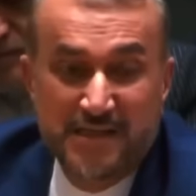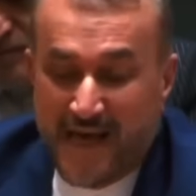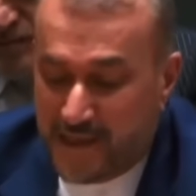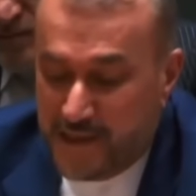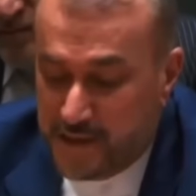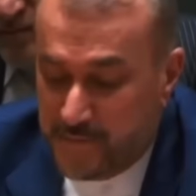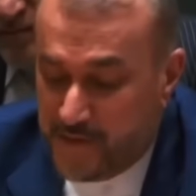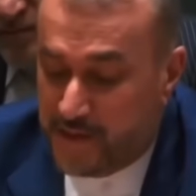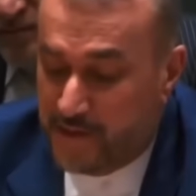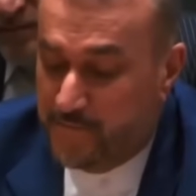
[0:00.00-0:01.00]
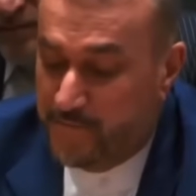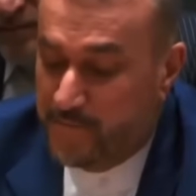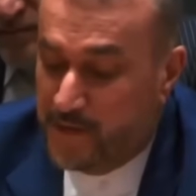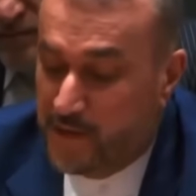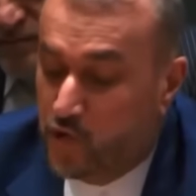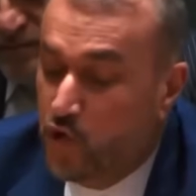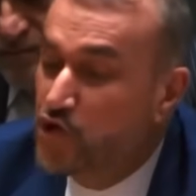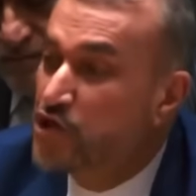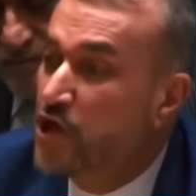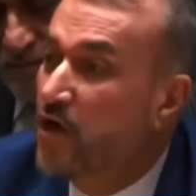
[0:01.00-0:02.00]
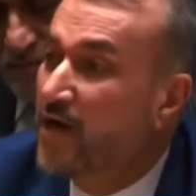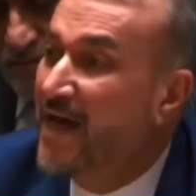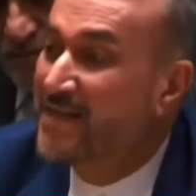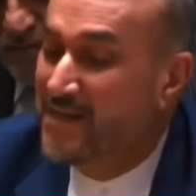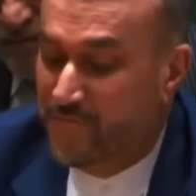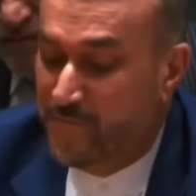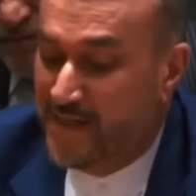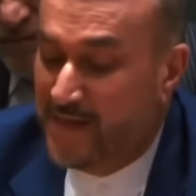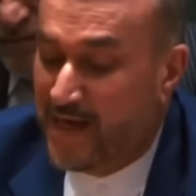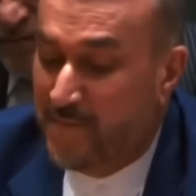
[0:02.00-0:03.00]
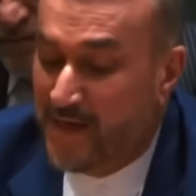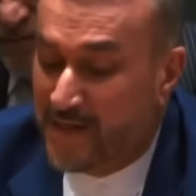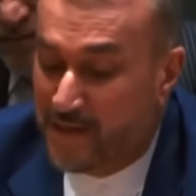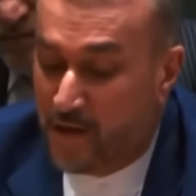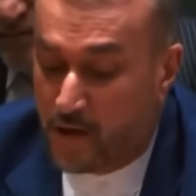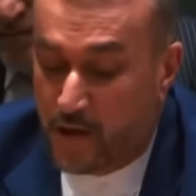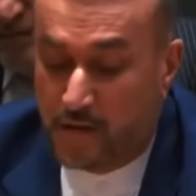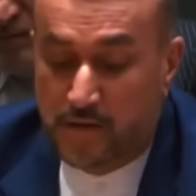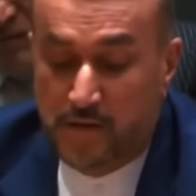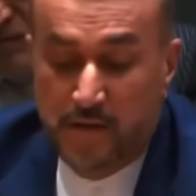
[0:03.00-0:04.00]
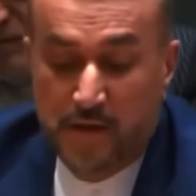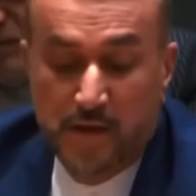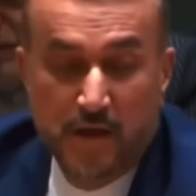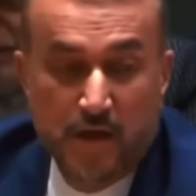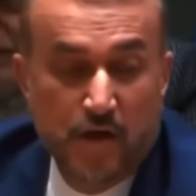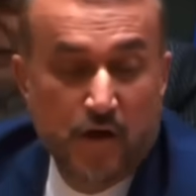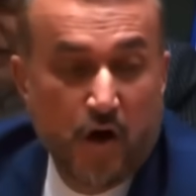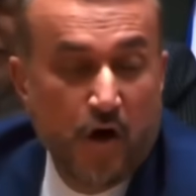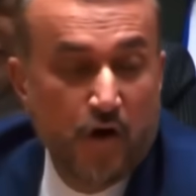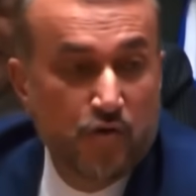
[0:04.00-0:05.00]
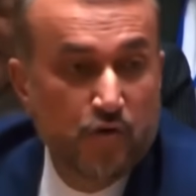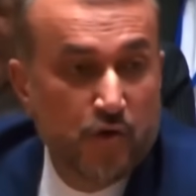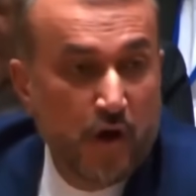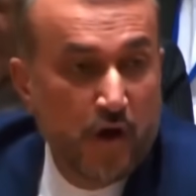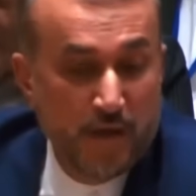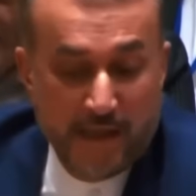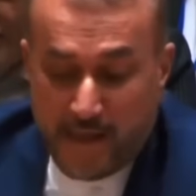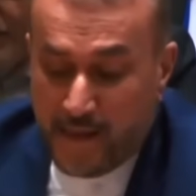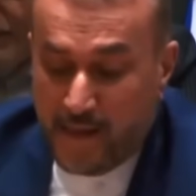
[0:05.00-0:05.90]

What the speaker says: widespread and heinous commission of genocide, the targeted killing of journalists,